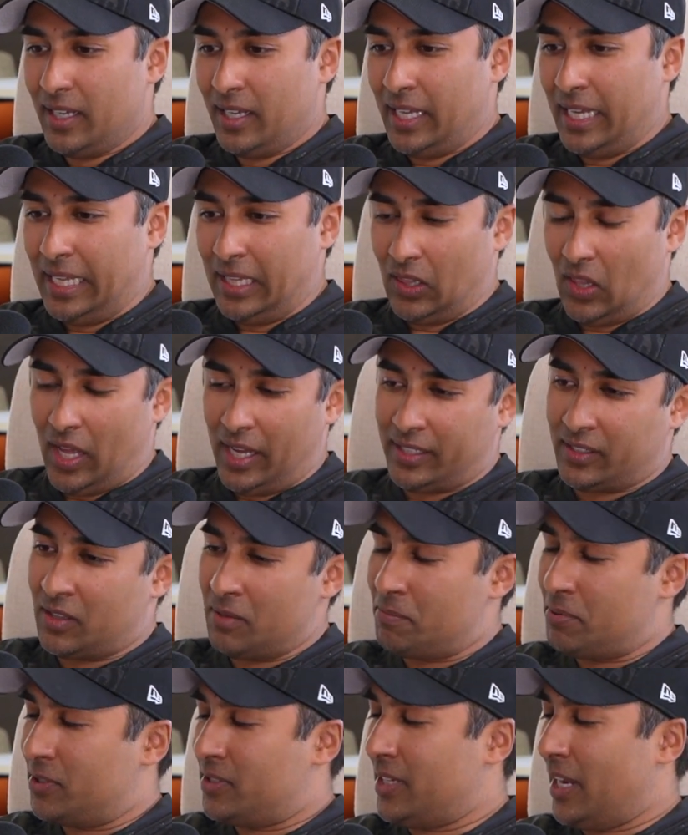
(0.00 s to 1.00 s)
he liked the
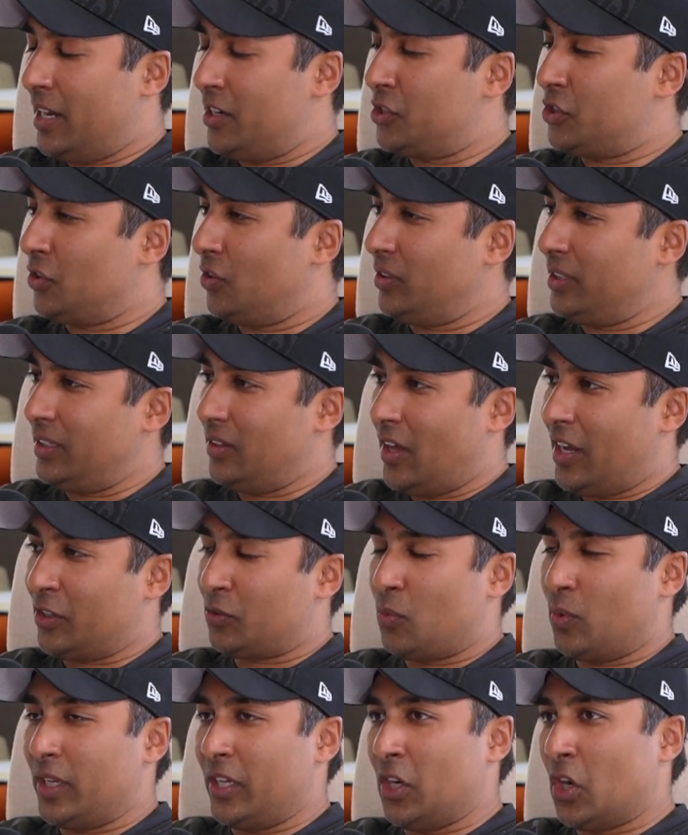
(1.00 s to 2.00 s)
potential, and he
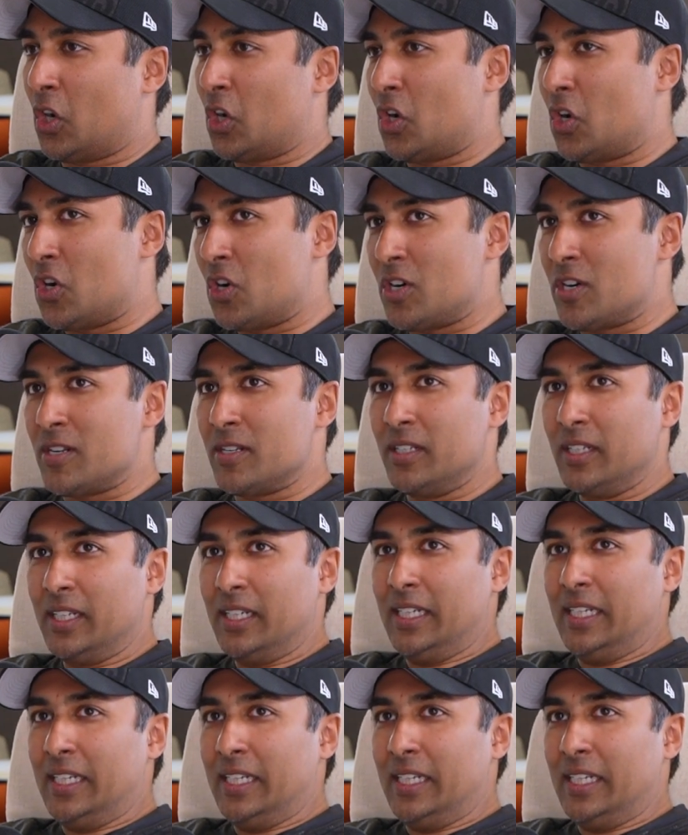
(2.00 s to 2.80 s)
liked what he heard.